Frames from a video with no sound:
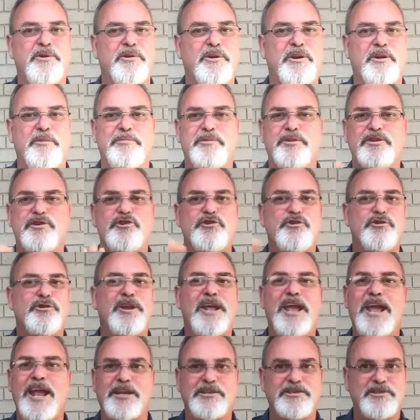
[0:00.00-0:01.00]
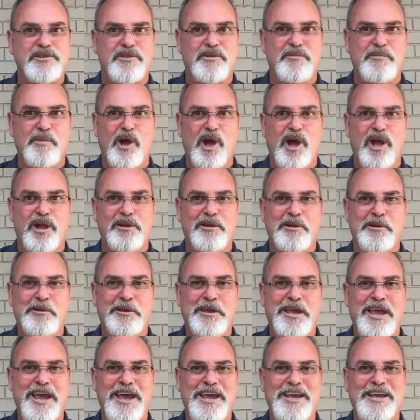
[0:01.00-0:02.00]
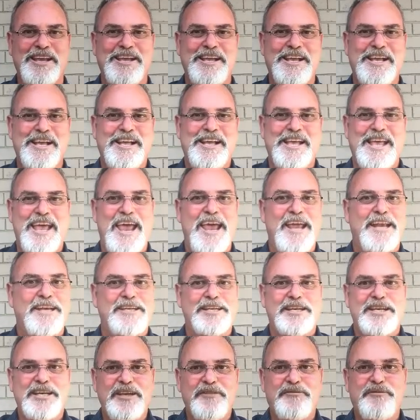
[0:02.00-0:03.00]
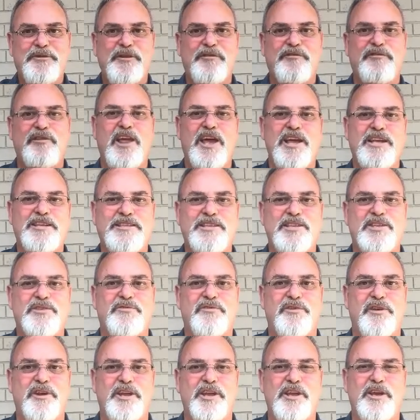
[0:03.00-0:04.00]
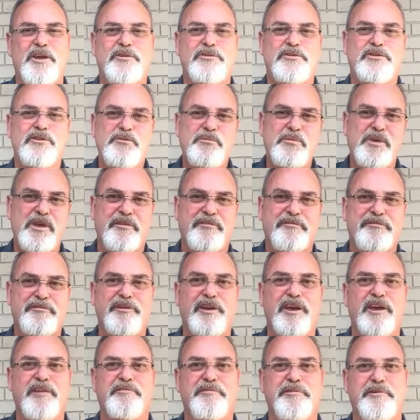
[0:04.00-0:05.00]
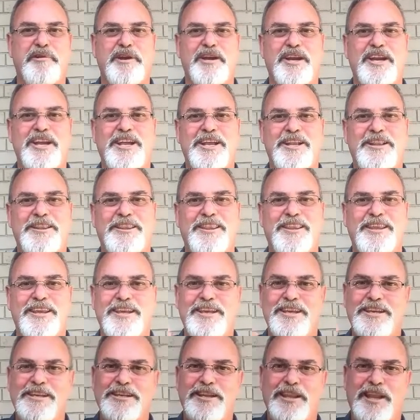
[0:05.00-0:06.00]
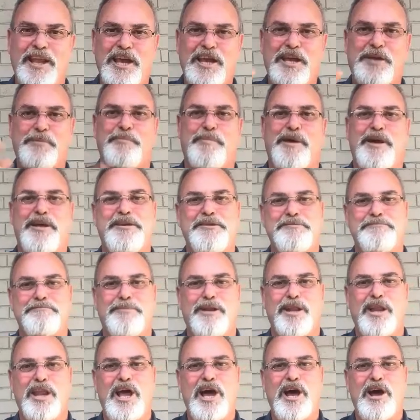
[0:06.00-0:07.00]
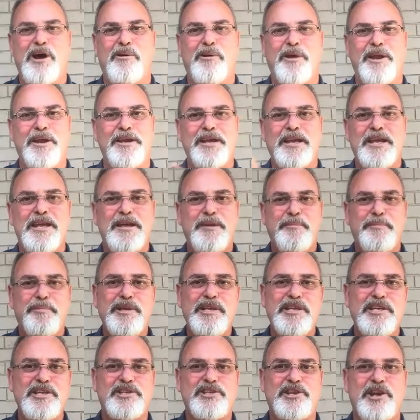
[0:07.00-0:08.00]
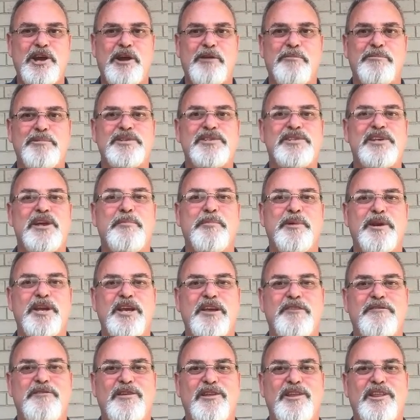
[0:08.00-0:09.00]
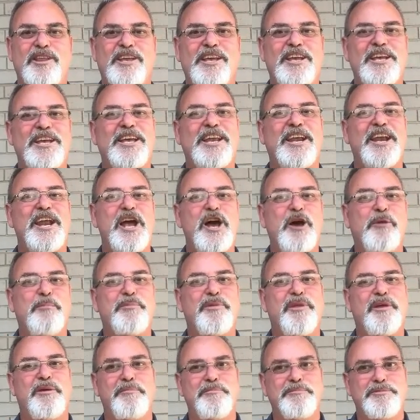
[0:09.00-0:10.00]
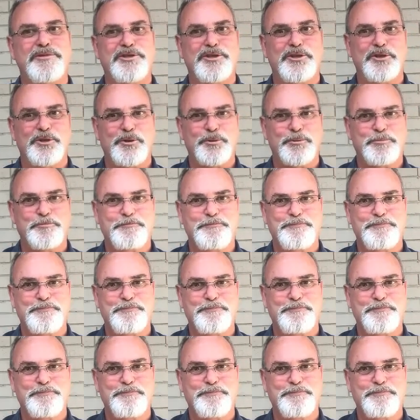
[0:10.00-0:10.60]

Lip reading: and I'll be sure to answer them all, okay? And if you've liked this video, do me a favor and hit the like button below, and please share it with somebody if you think it can help them too.